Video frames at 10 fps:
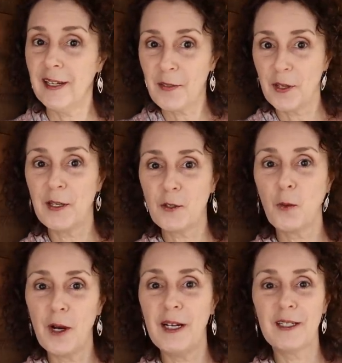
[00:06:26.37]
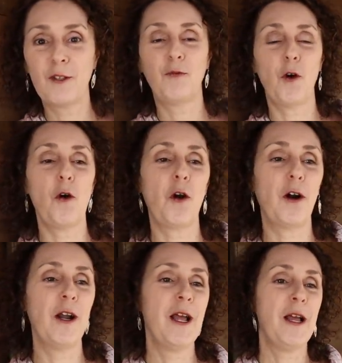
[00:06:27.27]
this was
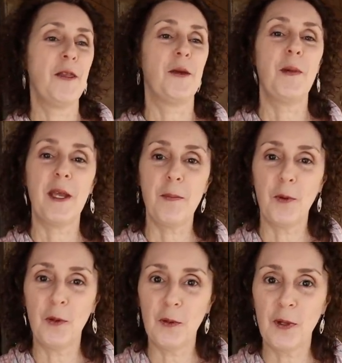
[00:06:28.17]
for the people